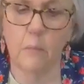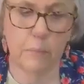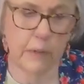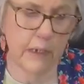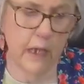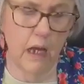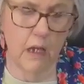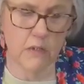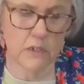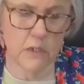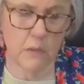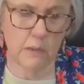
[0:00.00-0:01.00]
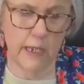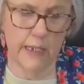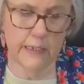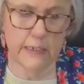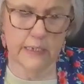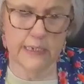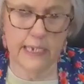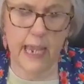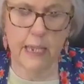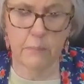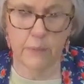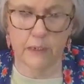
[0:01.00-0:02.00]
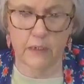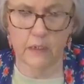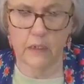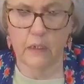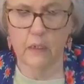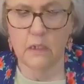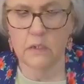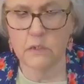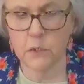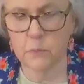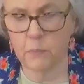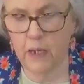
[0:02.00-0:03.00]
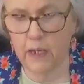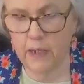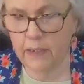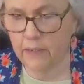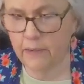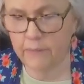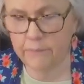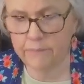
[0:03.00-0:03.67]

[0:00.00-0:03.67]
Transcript: but I also like to tape it to my